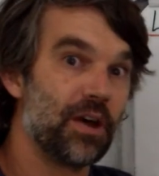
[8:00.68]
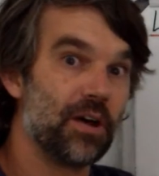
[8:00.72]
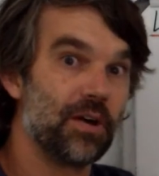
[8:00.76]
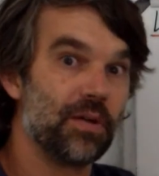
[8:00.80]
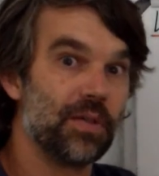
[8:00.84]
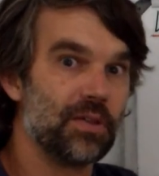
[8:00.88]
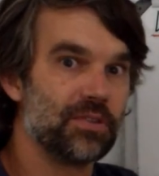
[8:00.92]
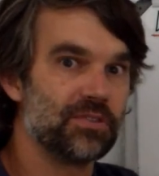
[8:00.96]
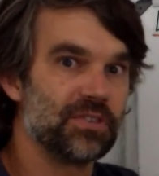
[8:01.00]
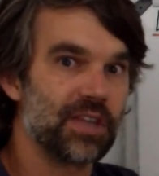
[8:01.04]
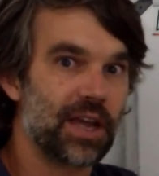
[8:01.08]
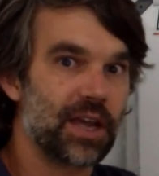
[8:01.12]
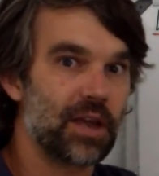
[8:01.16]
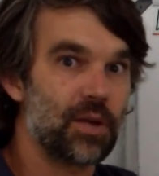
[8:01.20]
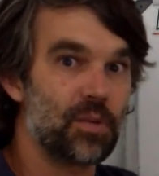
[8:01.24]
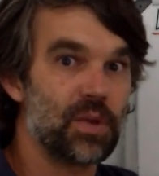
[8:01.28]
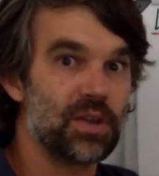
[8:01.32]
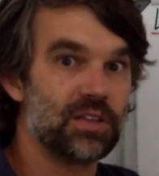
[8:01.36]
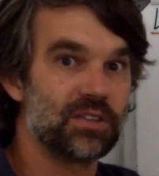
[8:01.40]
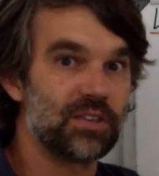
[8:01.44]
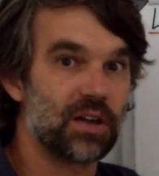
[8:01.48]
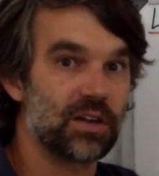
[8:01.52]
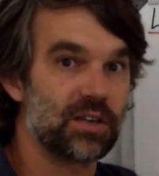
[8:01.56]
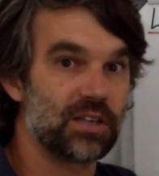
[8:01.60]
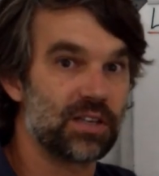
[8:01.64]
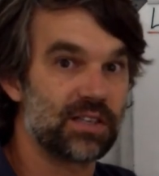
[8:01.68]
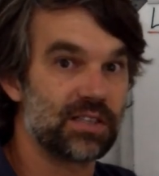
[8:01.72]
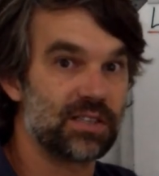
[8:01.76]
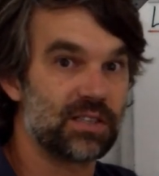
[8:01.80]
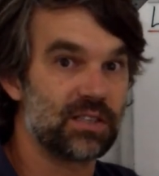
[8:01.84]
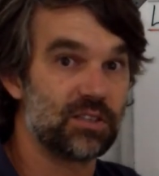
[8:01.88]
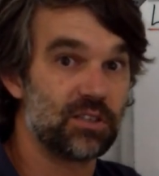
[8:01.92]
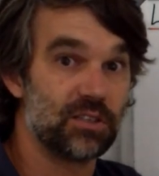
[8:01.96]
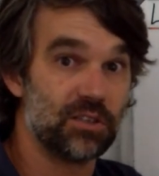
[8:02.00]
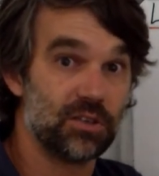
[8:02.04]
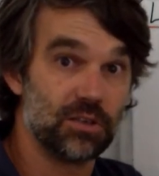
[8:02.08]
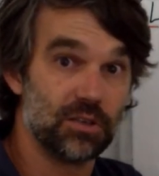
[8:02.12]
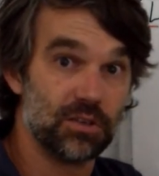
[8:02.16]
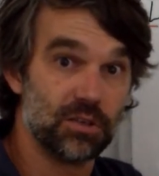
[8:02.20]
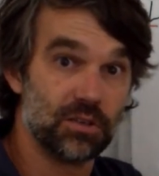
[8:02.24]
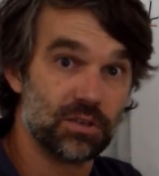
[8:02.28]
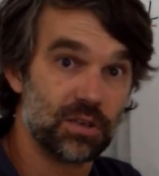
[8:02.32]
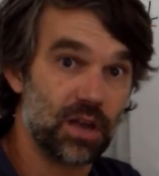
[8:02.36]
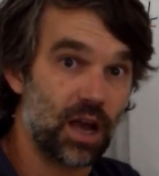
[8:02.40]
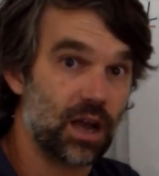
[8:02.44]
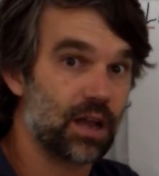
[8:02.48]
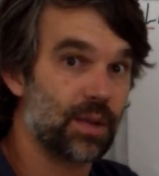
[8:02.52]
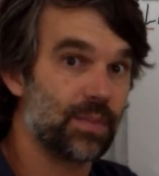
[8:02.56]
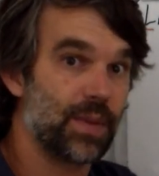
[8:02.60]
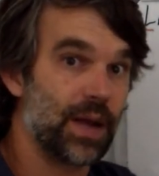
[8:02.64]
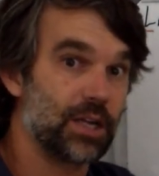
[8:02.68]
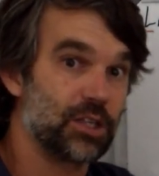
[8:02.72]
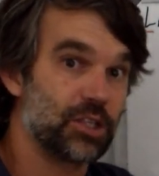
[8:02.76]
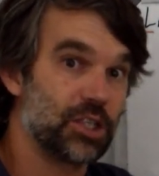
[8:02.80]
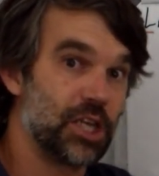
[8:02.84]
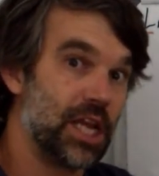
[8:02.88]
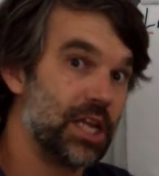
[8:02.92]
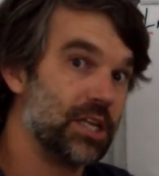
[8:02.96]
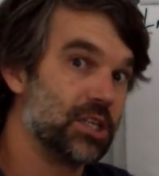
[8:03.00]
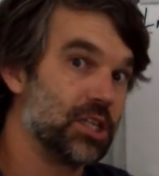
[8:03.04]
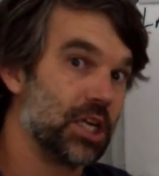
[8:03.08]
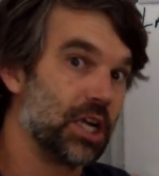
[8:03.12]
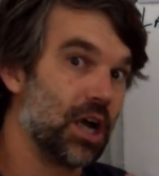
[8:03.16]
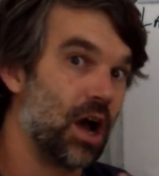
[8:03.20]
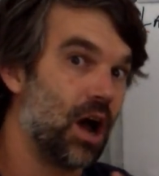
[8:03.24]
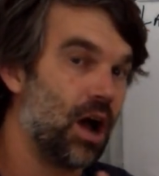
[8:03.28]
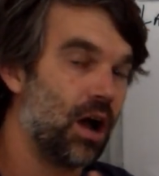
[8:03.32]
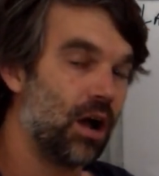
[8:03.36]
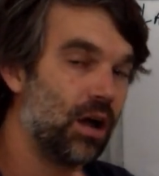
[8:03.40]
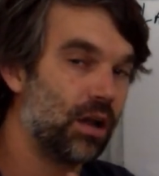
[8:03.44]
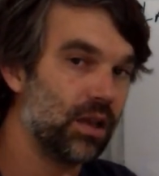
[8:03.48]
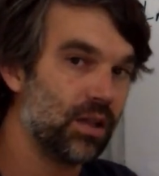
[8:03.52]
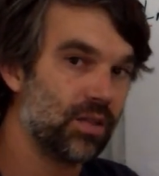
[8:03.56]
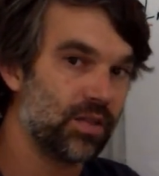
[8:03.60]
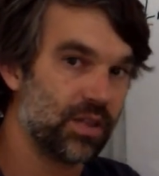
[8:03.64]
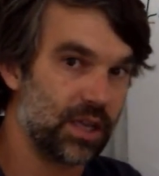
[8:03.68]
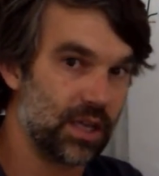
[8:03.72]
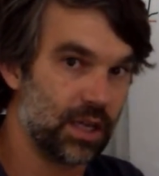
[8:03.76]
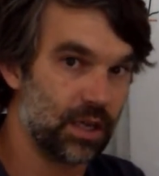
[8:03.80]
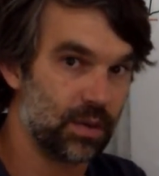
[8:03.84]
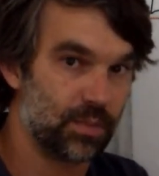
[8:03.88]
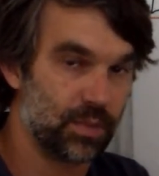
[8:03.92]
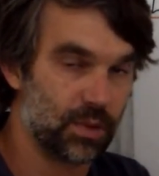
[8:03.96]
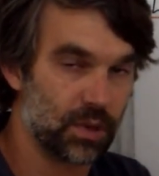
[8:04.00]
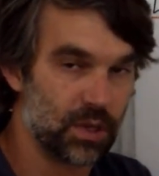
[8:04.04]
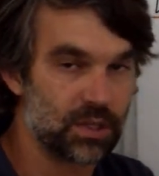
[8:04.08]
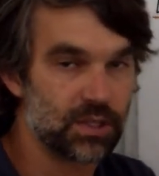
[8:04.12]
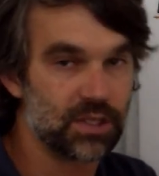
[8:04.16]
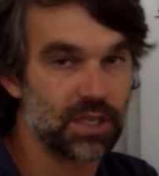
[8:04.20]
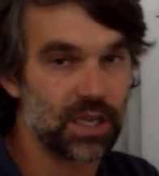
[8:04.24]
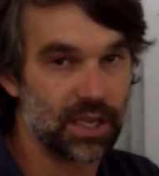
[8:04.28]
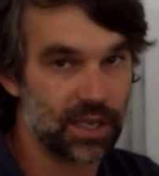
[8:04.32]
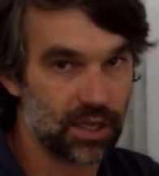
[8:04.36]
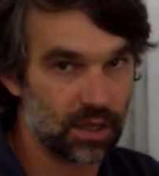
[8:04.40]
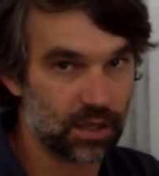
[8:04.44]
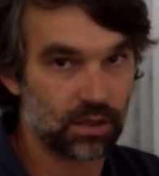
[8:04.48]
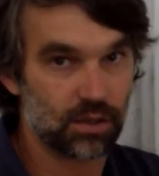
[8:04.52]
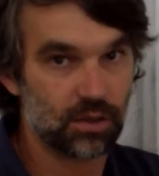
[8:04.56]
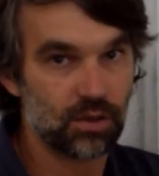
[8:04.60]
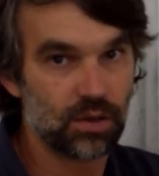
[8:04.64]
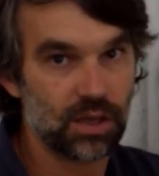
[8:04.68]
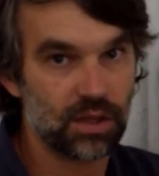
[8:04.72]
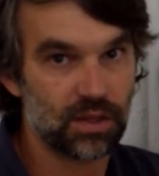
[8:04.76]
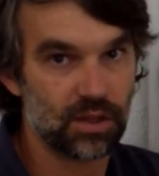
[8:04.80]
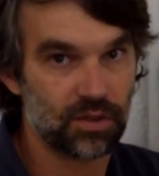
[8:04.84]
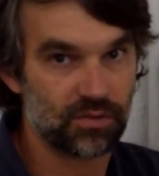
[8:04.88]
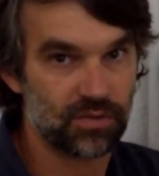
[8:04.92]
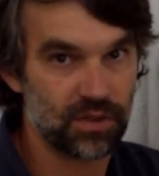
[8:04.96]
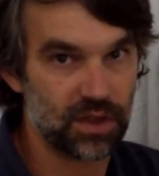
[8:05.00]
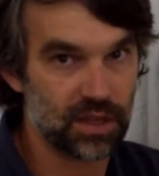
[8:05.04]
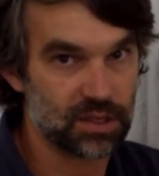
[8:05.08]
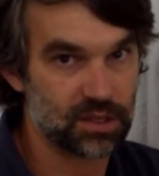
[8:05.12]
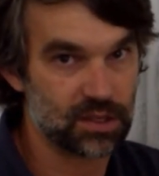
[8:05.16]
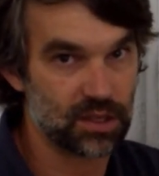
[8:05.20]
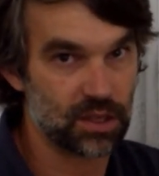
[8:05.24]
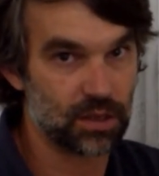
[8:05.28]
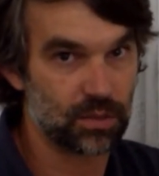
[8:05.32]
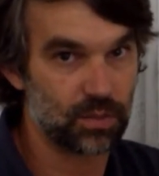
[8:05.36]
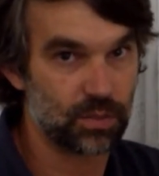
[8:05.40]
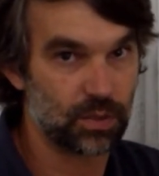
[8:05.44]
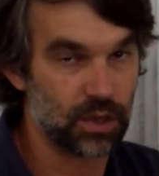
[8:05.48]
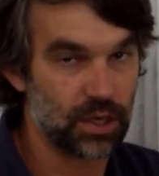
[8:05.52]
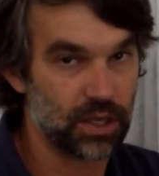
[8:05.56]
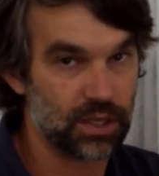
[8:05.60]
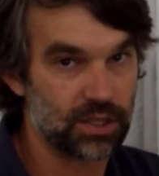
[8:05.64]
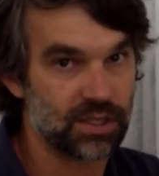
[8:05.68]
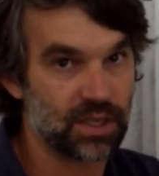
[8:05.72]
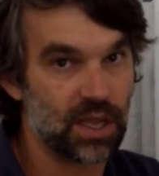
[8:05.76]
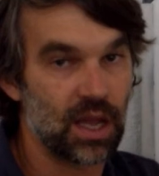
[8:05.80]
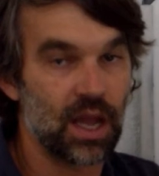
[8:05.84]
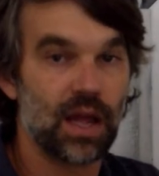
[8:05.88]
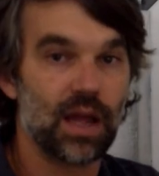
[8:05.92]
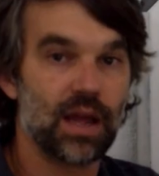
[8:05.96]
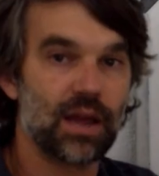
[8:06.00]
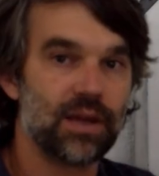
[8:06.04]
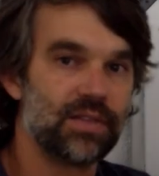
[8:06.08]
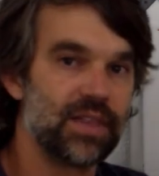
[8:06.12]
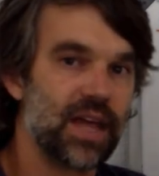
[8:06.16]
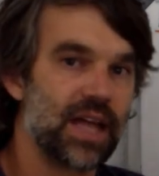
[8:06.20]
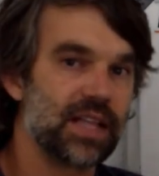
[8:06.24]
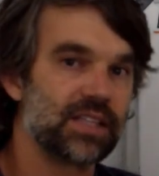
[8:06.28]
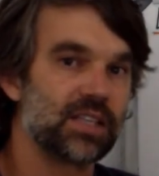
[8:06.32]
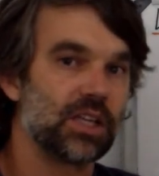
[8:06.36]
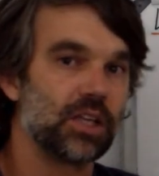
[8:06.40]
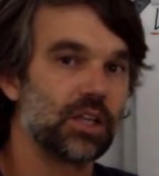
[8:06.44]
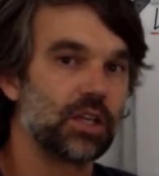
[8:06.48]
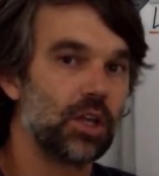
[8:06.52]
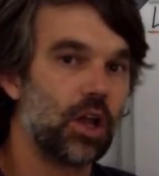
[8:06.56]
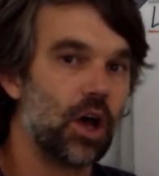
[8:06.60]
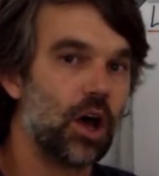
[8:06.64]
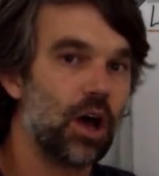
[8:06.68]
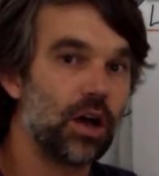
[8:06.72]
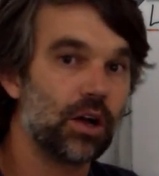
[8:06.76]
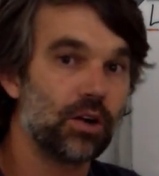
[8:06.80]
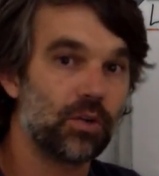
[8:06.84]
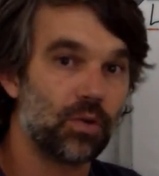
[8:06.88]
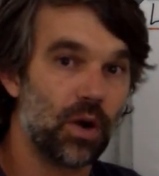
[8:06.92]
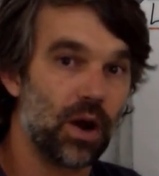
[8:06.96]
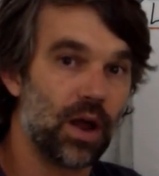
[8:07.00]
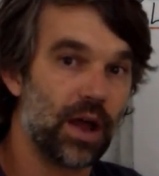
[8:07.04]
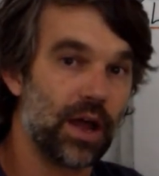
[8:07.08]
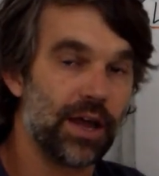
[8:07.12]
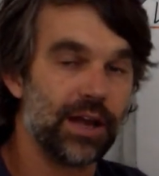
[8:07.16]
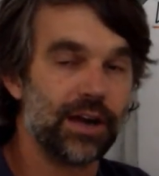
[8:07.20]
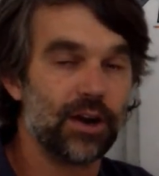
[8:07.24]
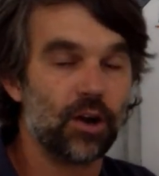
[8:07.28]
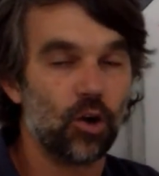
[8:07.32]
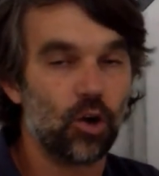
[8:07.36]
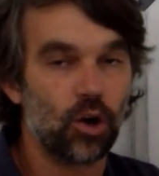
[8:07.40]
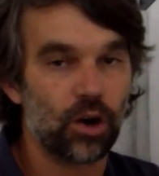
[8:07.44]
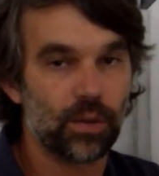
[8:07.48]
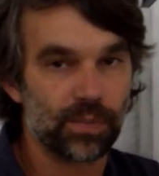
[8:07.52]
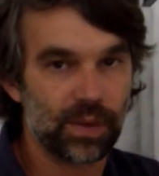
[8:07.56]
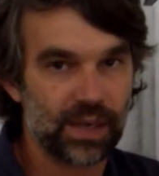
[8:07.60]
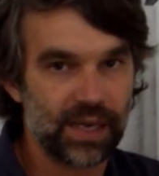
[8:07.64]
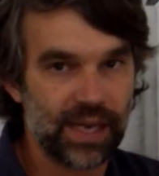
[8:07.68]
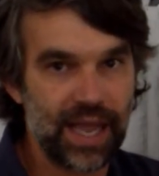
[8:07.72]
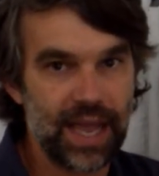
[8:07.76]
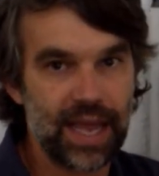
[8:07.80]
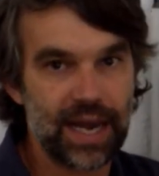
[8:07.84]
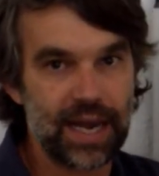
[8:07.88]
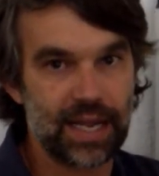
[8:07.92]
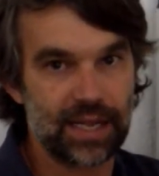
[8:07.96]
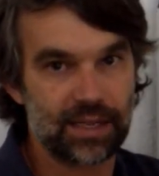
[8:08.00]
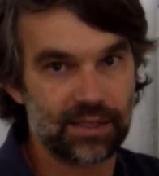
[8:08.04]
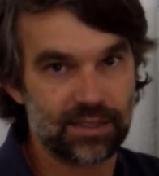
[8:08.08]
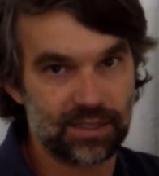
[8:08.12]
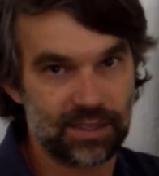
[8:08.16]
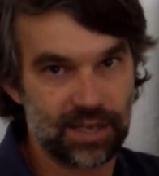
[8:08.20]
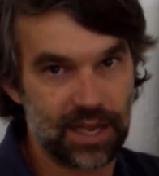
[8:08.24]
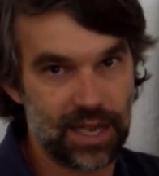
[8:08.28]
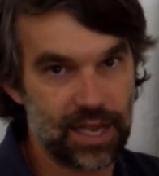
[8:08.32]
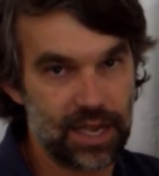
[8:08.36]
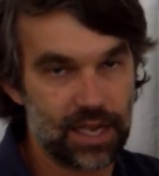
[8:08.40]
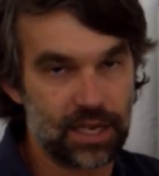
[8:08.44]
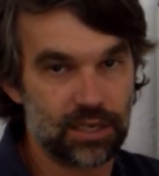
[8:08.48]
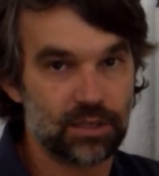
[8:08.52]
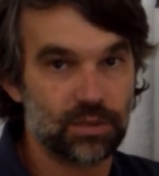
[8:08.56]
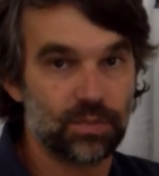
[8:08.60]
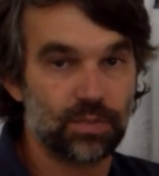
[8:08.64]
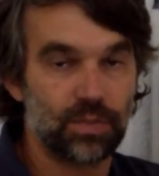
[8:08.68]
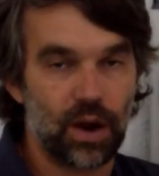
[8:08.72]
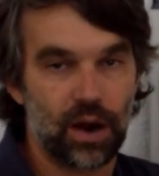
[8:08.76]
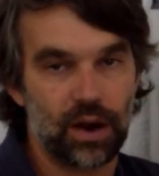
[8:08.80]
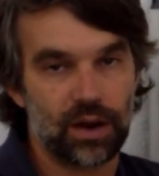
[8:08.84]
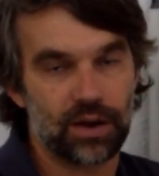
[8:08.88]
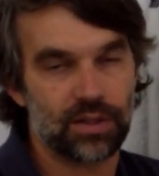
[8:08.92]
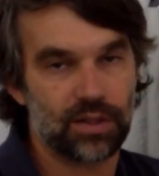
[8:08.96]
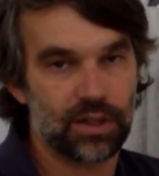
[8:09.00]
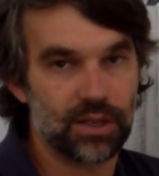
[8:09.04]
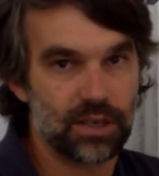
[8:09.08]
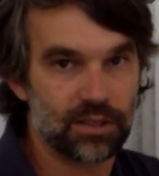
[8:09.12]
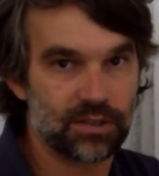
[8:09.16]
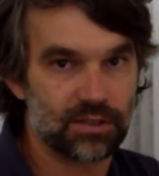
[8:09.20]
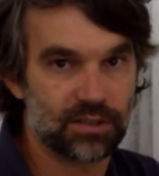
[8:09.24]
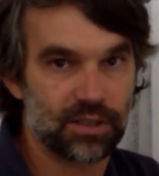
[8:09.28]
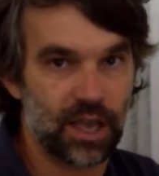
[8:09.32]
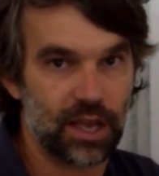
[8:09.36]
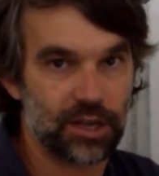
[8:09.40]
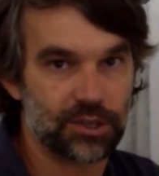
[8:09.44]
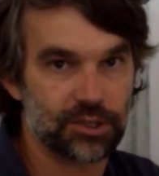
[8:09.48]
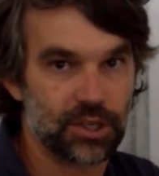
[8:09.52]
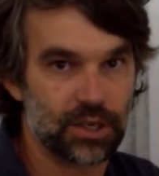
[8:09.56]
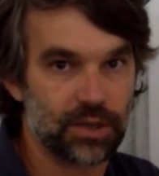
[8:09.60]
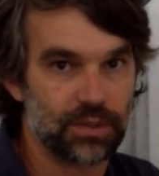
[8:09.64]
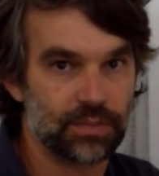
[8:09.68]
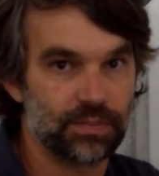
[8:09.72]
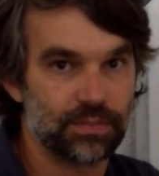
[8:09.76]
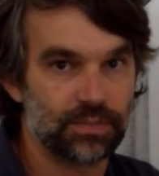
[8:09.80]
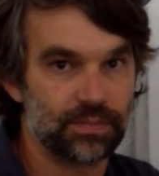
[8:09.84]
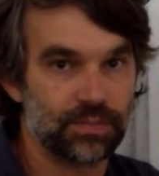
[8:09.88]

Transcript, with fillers: though, the second we start to talk about changing all of the inputs, including the fixed inputs, that's a long run or planning stage part of the discussion.